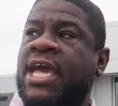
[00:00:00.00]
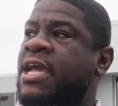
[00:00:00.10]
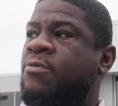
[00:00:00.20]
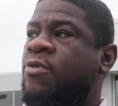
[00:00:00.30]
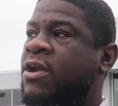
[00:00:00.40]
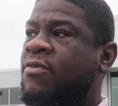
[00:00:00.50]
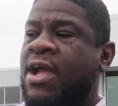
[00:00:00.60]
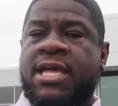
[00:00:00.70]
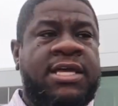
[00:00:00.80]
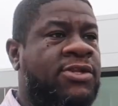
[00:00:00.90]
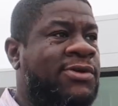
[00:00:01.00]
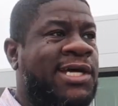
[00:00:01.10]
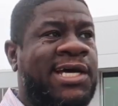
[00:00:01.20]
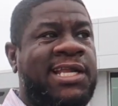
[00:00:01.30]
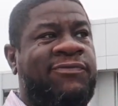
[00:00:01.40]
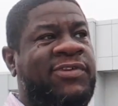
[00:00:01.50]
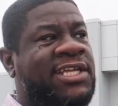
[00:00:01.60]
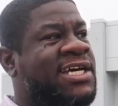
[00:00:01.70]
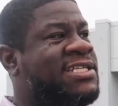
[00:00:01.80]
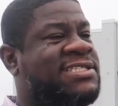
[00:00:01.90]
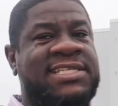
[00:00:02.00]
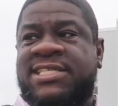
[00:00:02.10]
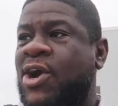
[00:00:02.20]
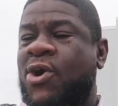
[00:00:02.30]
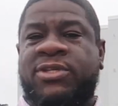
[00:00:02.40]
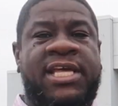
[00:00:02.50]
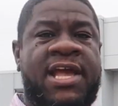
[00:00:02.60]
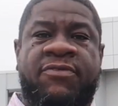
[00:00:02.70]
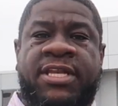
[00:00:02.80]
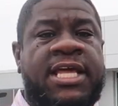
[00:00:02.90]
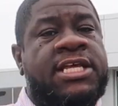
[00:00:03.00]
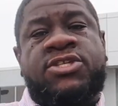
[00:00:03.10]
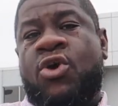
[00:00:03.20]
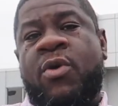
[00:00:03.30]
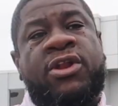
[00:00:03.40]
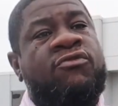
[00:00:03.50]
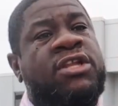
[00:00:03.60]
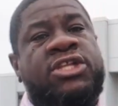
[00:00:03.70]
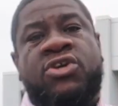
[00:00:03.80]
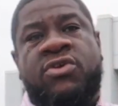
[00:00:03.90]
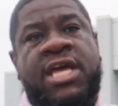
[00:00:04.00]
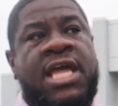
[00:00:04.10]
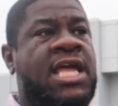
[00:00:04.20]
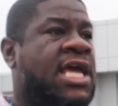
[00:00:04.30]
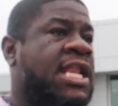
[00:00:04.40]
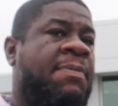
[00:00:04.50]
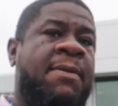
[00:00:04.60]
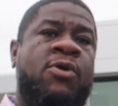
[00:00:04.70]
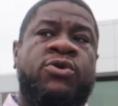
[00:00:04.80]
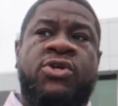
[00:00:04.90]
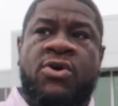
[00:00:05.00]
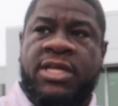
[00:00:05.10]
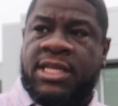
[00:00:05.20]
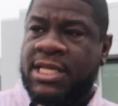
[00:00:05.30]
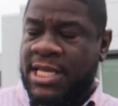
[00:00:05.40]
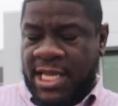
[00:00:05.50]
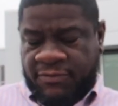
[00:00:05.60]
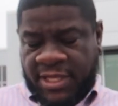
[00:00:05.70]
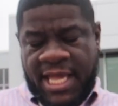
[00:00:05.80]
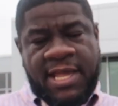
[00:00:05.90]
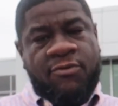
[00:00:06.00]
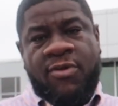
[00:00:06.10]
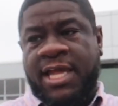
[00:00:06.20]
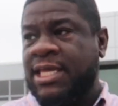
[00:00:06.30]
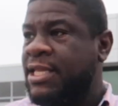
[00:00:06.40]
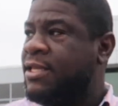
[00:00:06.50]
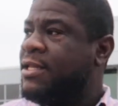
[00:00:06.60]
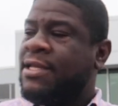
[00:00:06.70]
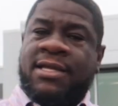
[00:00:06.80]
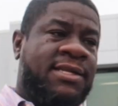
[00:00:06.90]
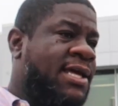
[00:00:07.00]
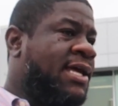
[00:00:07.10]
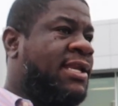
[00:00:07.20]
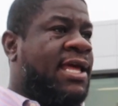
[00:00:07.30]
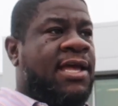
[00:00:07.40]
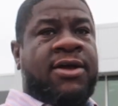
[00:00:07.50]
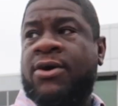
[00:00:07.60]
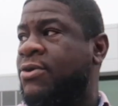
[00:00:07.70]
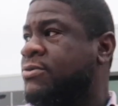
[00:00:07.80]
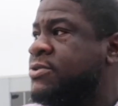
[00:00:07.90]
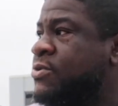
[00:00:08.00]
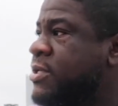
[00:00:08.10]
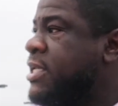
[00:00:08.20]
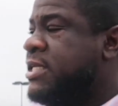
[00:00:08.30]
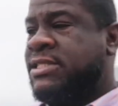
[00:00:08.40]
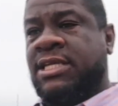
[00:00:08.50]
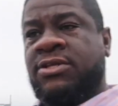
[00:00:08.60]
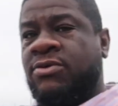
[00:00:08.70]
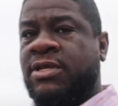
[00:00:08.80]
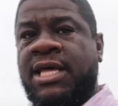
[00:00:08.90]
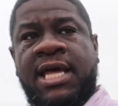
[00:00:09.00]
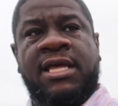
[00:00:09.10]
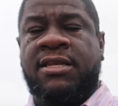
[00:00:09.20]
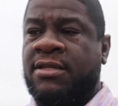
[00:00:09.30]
can't run around here doing a hundred fifty, a hundred sixty all day, every day. There's no way to really do that. And the people who are doing it, if they ain't wrecking, they they going doing this, they doing that.